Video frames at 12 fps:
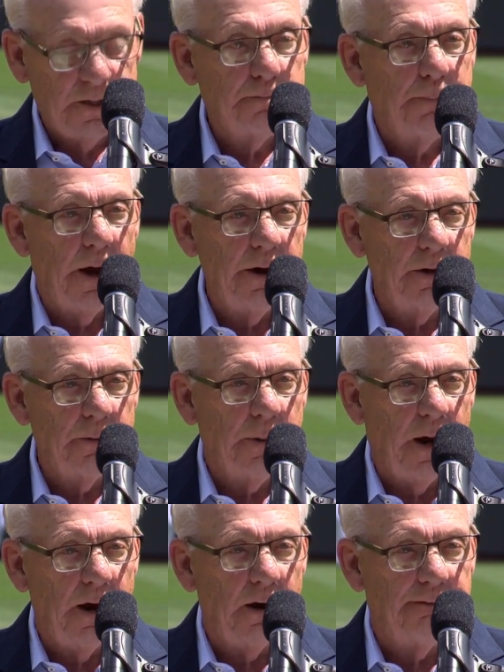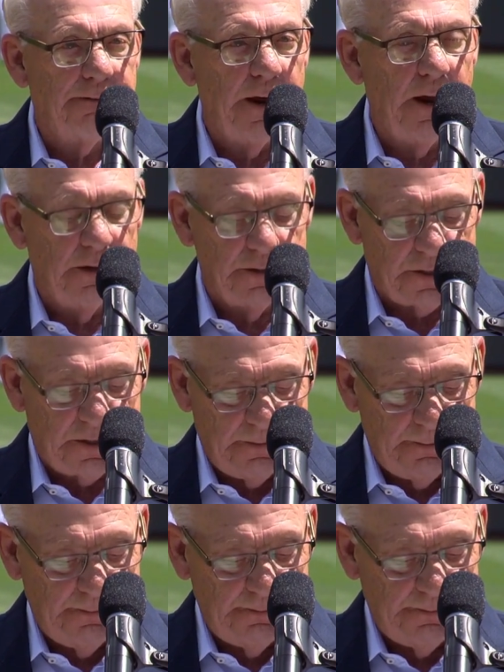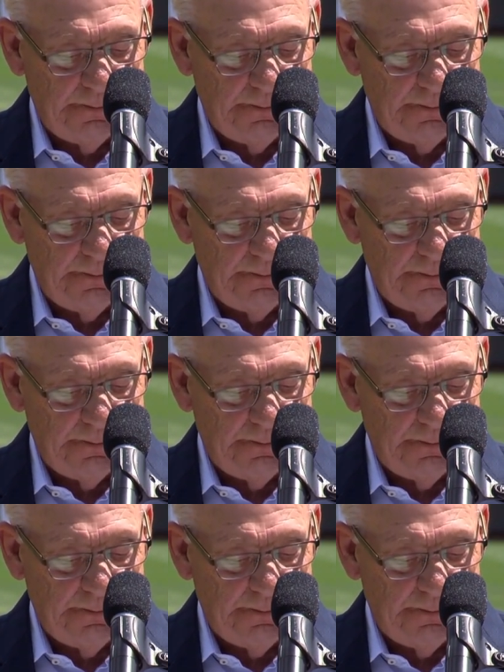inspired by our fans.